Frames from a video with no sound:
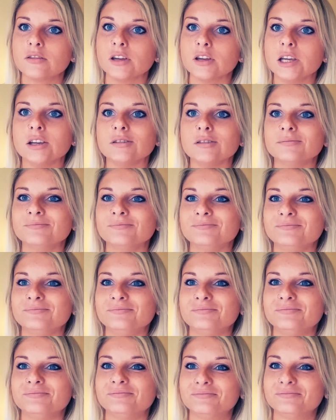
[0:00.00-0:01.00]
Thank you.
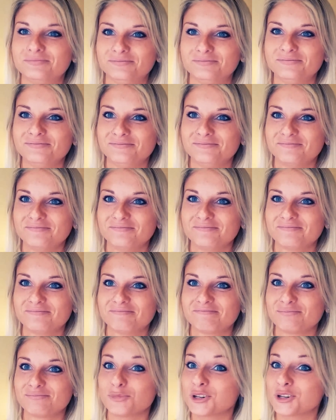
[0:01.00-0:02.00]

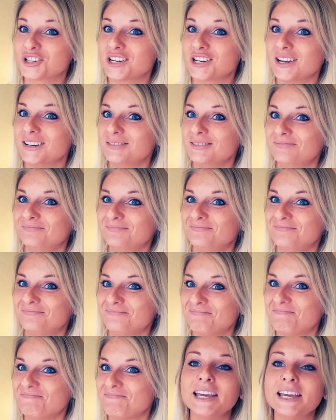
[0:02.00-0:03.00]
Appreciate it.
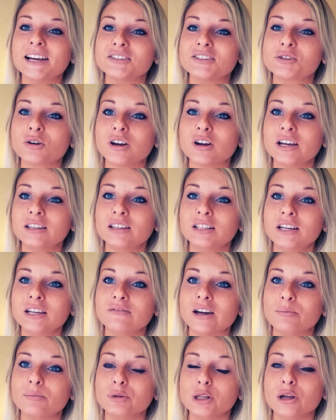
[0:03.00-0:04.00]
Yeah, so go ahead and
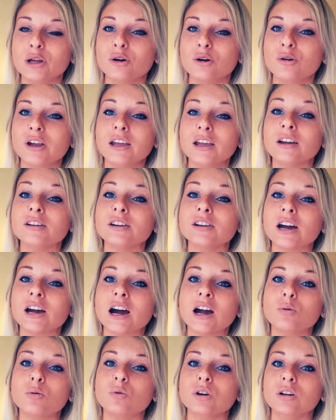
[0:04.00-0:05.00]
leave that below and
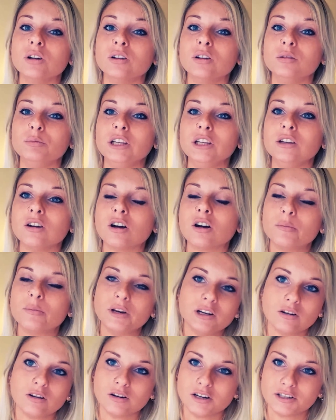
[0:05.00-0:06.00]
I will be
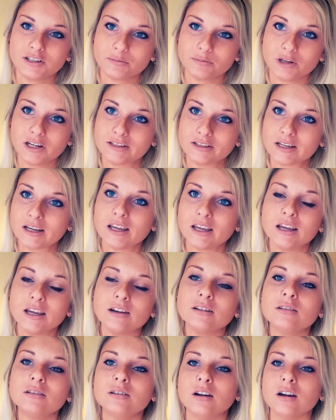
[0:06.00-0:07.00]
commenting on as many as I
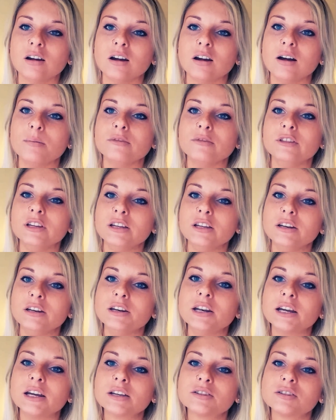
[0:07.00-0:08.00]
can. The
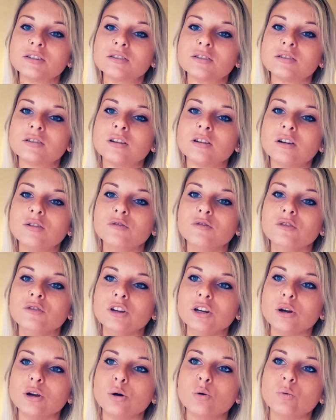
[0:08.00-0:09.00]
next
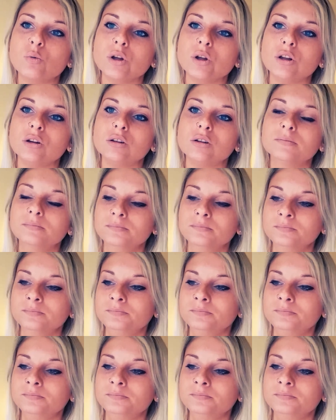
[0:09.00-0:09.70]
video will